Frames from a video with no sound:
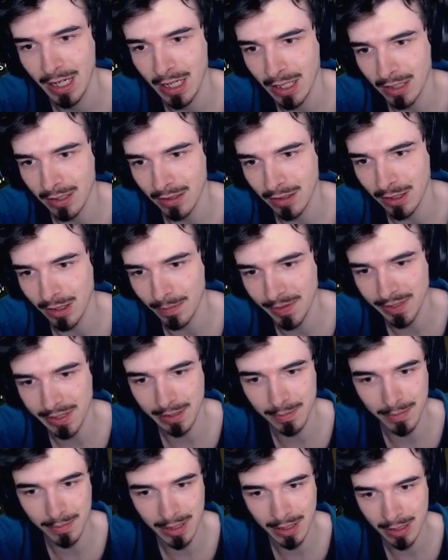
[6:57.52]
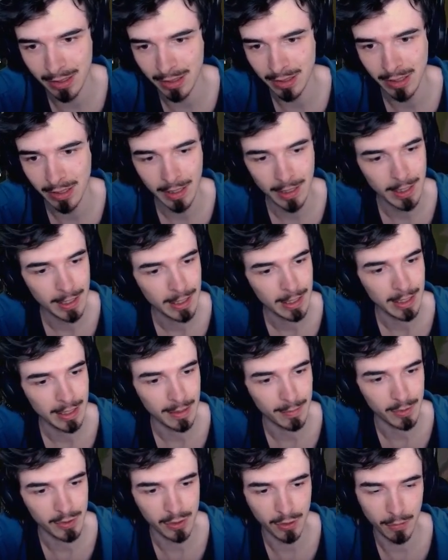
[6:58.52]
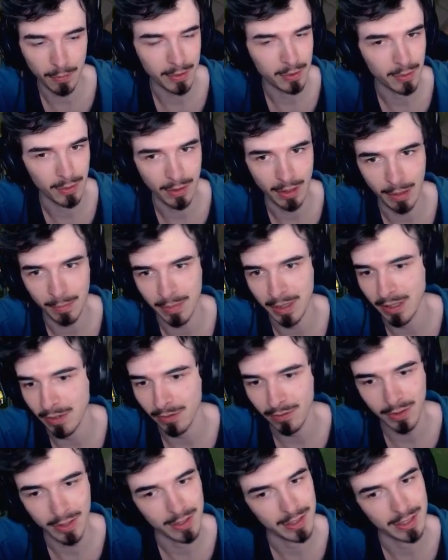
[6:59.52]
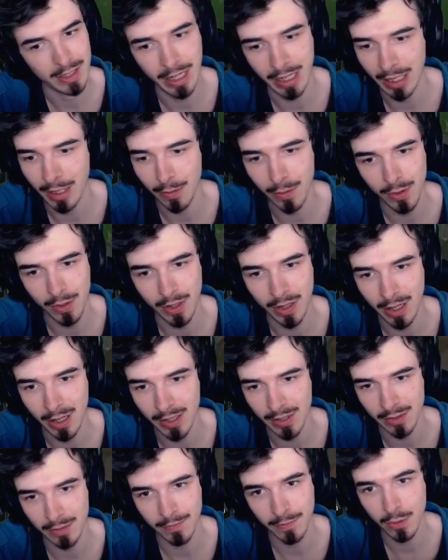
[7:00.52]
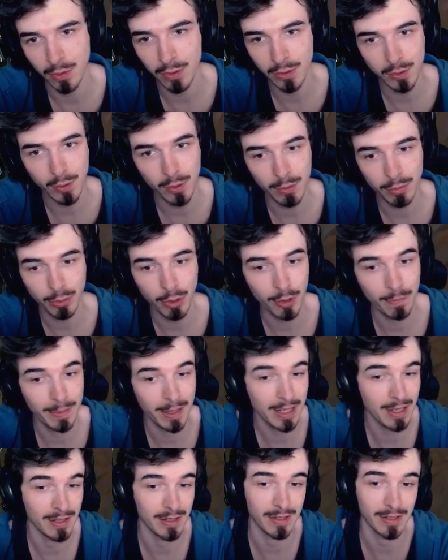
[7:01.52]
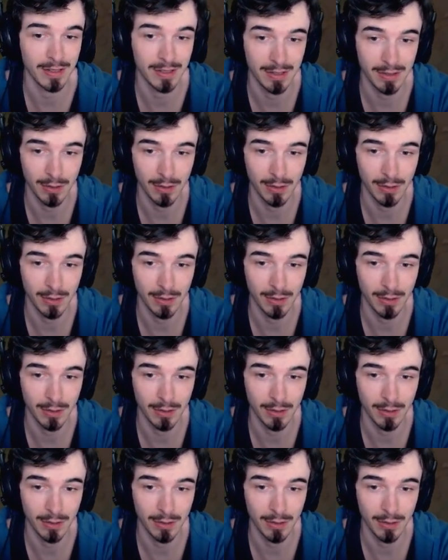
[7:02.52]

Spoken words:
And come see me. I'm sure I'll be doing like meet and greets and hanging out with you guys. And of course all the pro players.